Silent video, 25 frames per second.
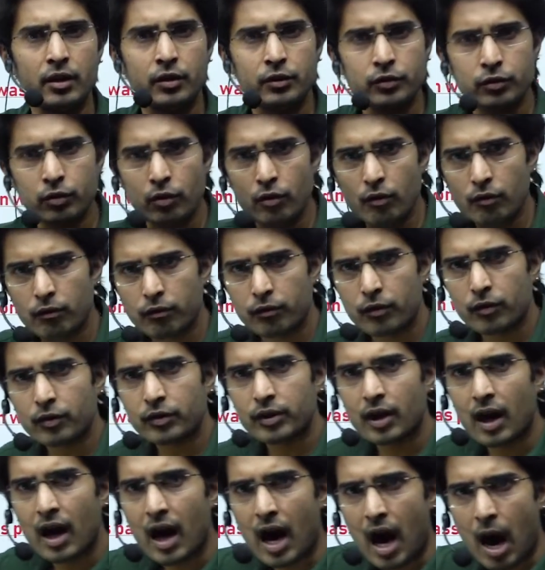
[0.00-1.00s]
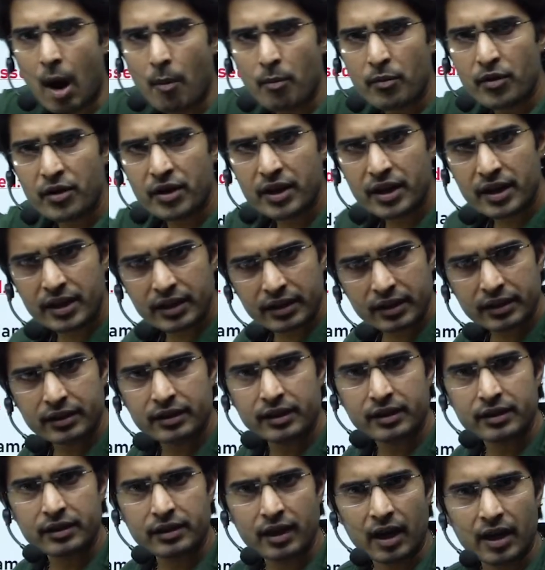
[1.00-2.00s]
So for the harmony in the
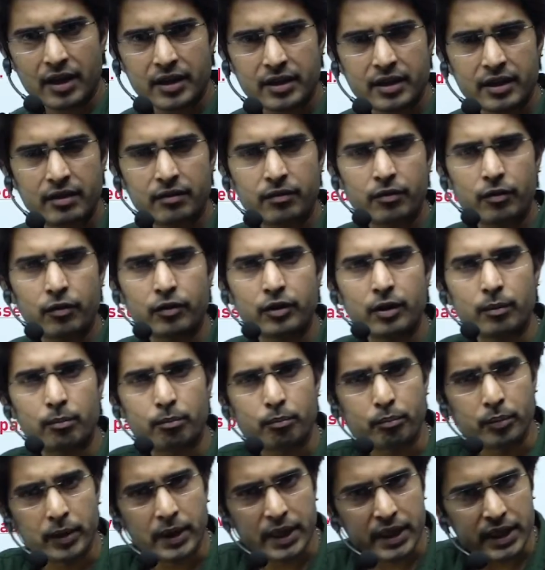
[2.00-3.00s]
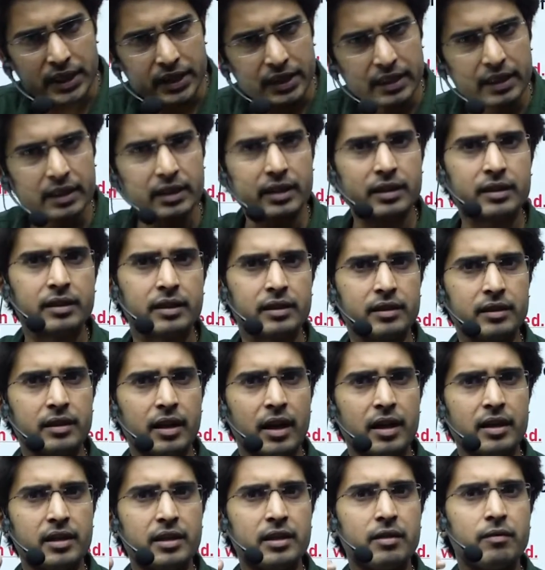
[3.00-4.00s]
society, for the peace in the
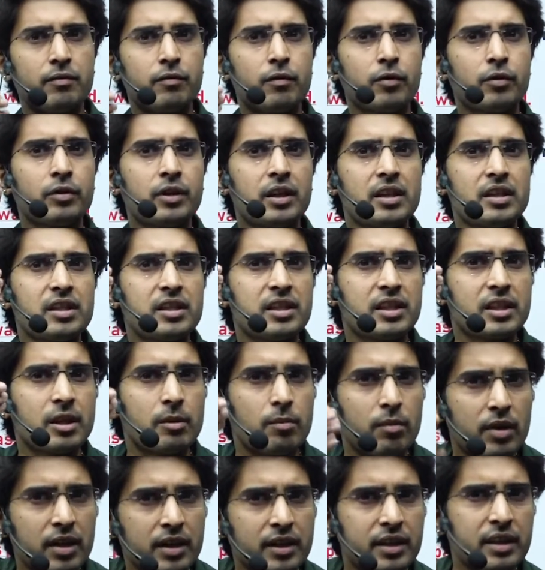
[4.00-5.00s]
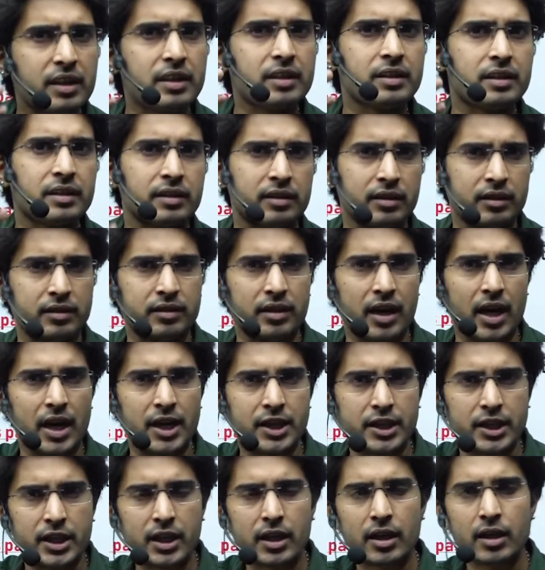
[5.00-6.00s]
society, for the stability in the
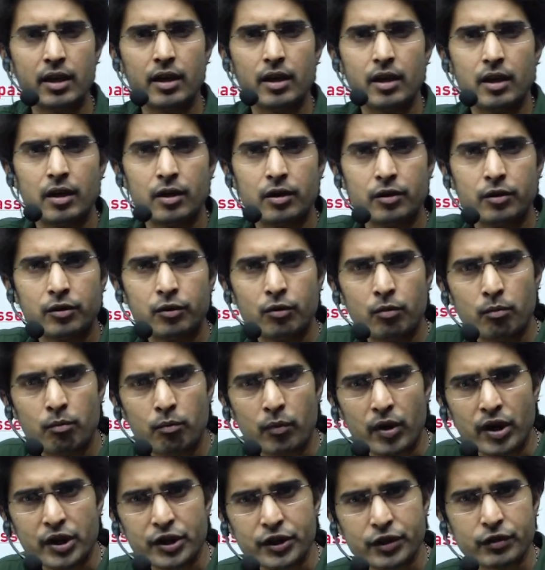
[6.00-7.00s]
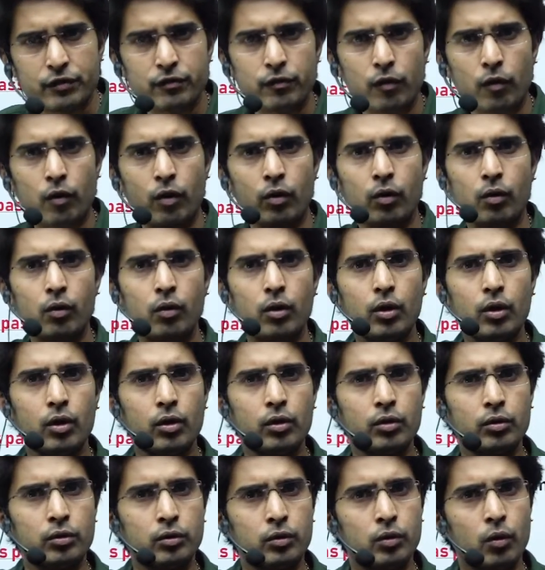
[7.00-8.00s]
society, you must follow
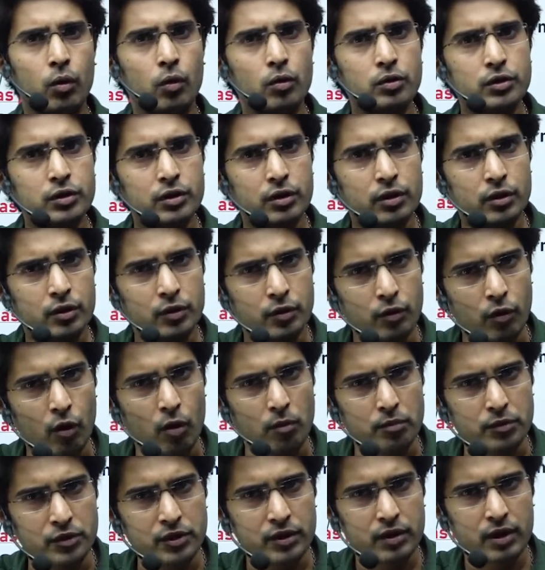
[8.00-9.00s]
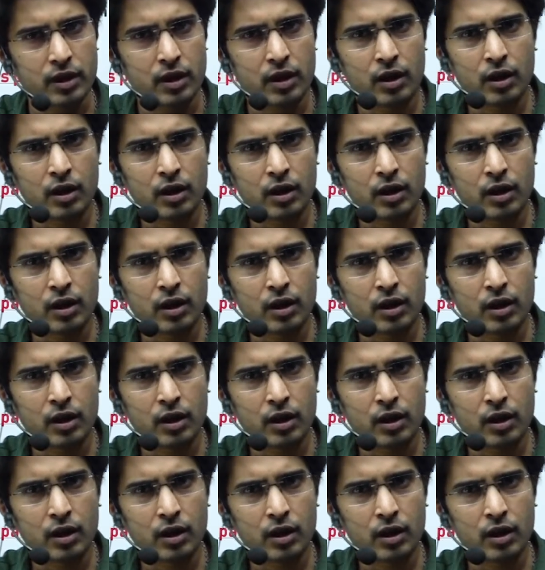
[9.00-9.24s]
those norms.